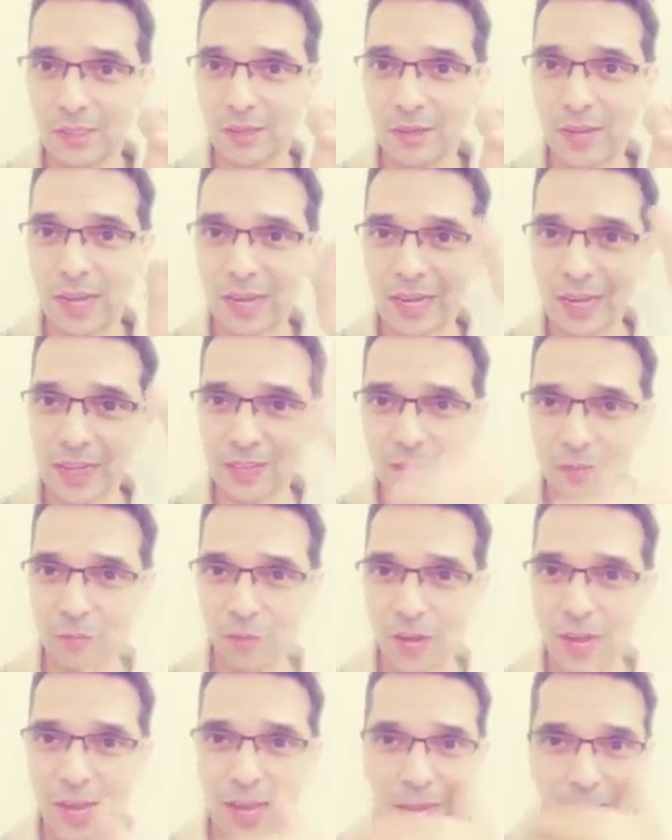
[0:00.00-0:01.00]
Okay,
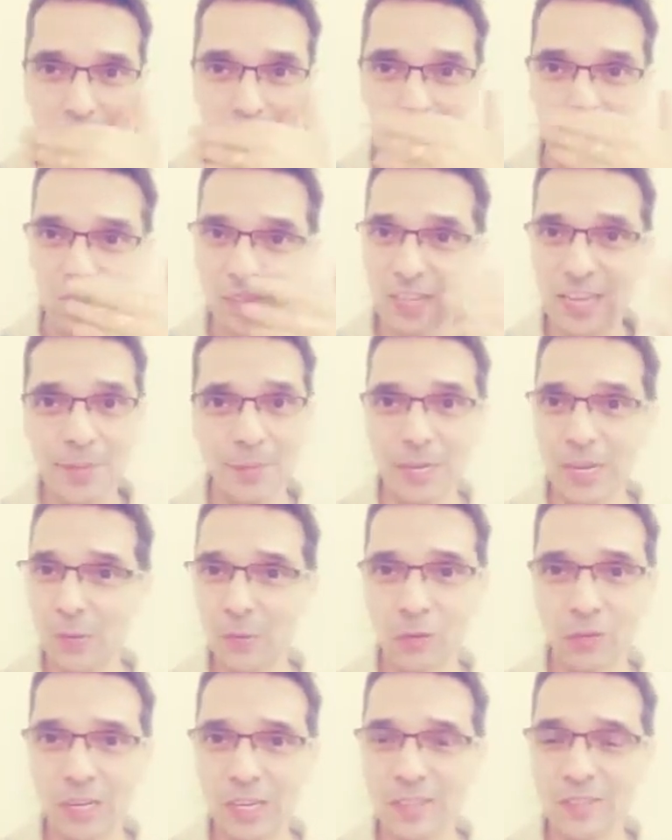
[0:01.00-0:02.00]
classify. I think your assignment I
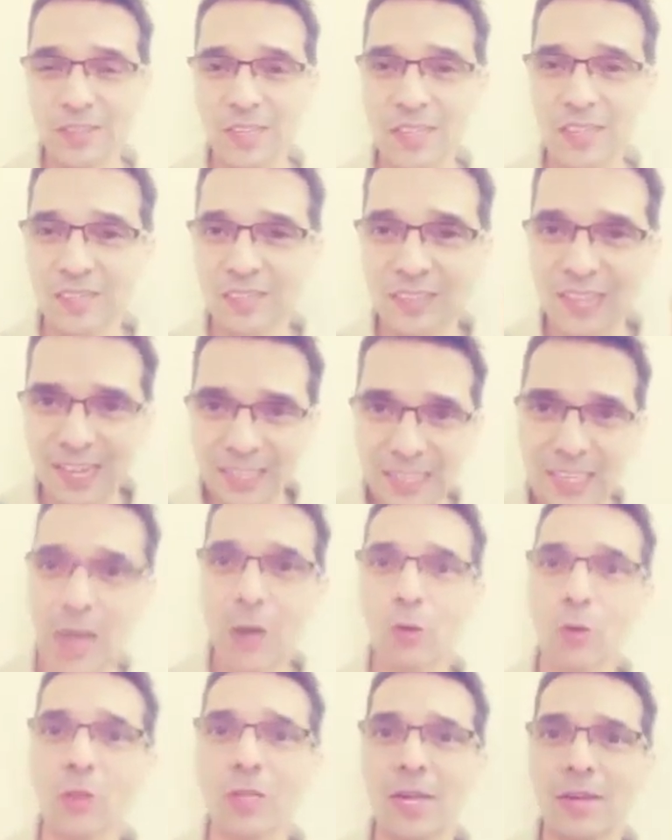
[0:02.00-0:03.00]
would really say is get
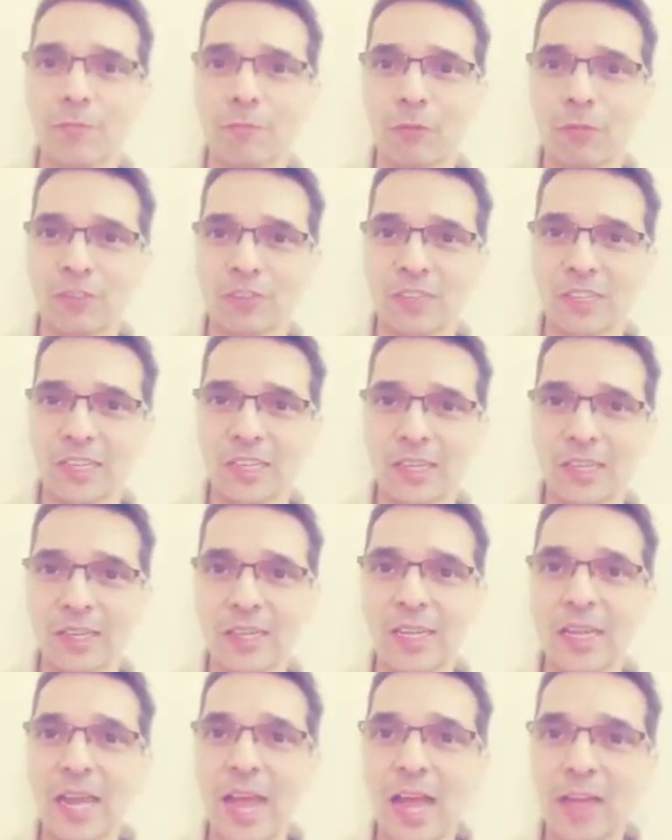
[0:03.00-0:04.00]
down to that first thing,
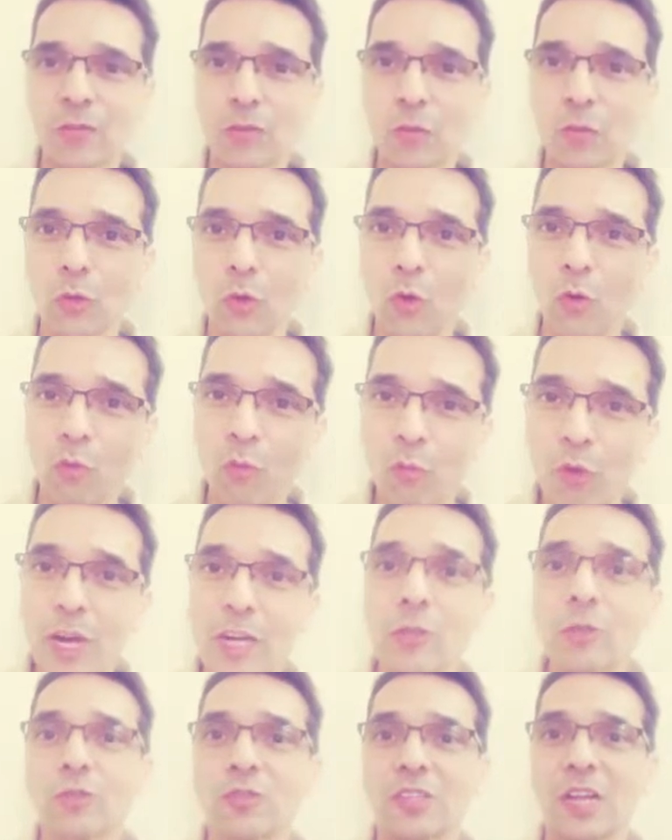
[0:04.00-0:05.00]
and so you know
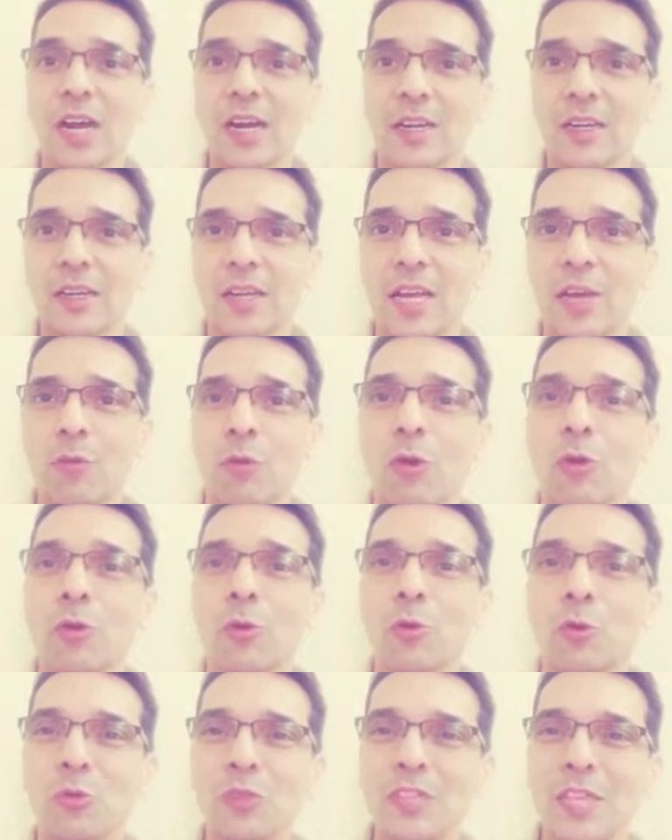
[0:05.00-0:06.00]
where to start and what
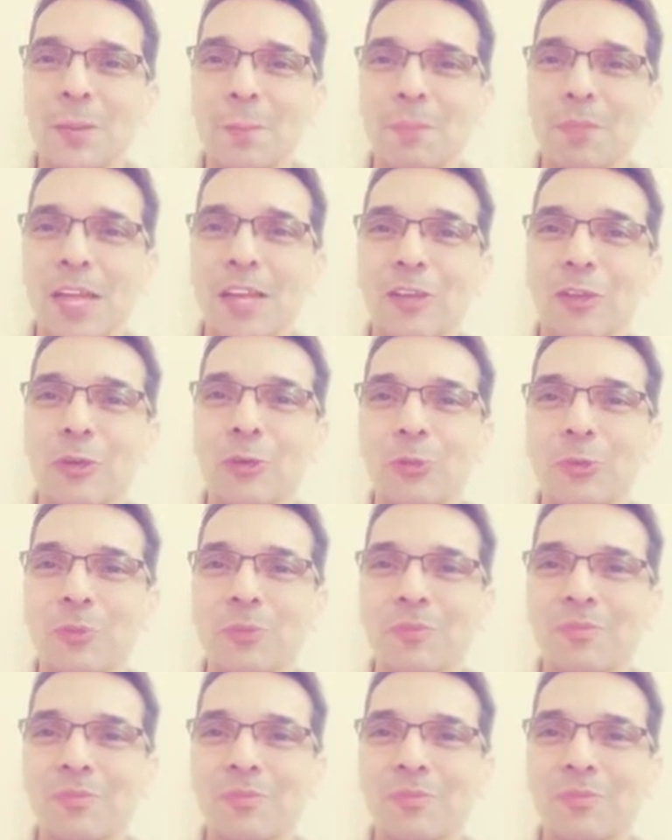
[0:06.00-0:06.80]
to do with them. Thank you.